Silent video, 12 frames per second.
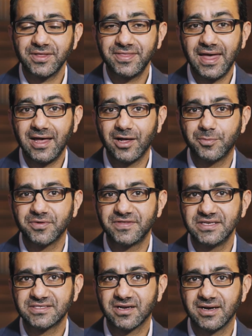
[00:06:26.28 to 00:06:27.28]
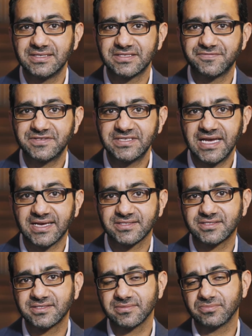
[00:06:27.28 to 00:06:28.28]
with the help of these kinds of
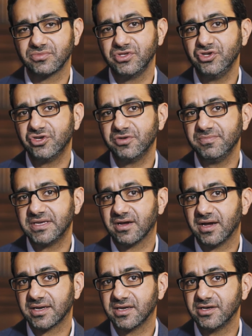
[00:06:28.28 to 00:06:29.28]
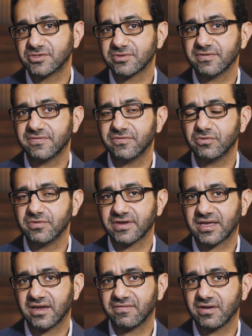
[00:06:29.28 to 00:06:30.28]
tests, you can be diagnosed with a form of
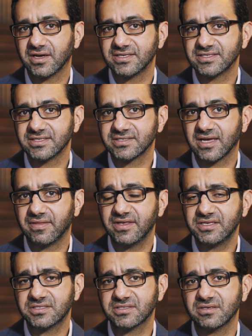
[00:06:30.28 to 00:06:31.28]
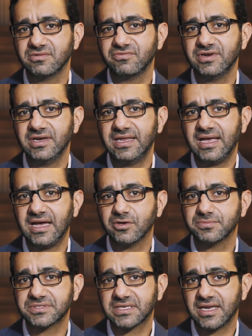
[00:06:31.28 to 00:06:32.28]
encephalitis, and this really
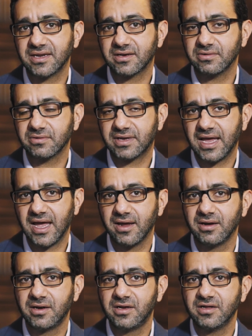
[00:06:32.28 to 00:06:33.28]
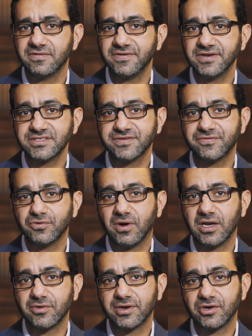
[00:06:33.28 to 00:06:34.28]
helps clinical care. First of all,
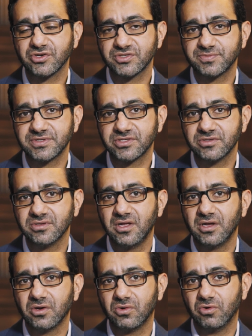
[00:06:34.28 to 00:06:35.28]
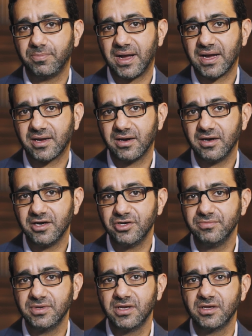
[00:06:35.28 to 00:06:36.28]
while you're in hospital or back at
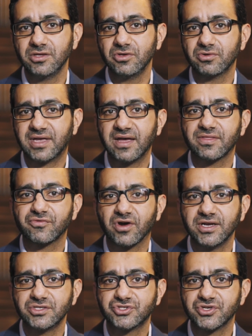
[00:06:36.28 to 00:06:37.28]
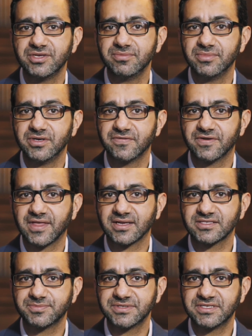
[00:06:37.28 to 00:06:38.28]
home, you'll get the right treatment for
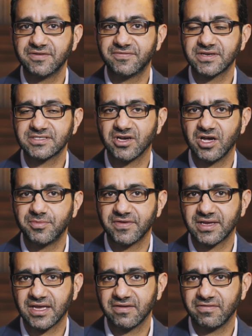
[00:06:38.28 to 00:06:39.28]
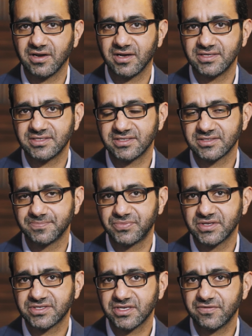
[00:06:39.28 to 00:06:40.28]
that specific type of encephalitis.
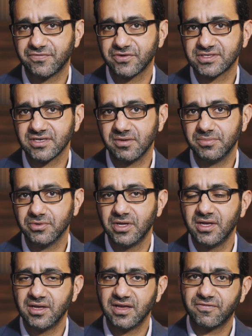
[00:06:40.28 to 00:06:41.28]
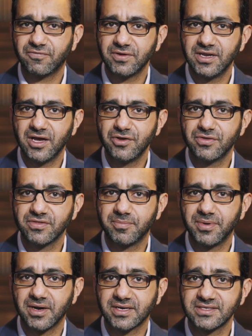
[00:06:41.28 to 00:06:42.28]
So for example, if we know that the
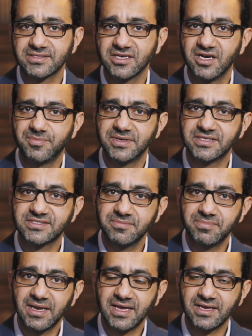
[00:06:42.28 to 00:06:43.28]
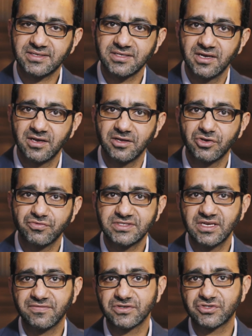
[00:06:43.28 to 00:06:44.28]
bug is herpes simplex, you'll
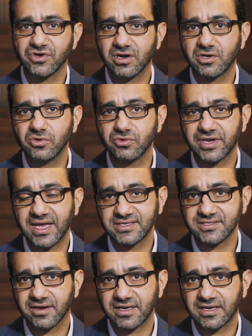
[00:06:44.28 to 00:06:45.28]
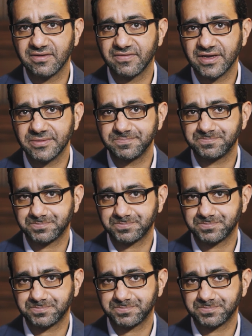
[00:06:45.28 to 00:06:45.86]
receive a drug called acyclovir.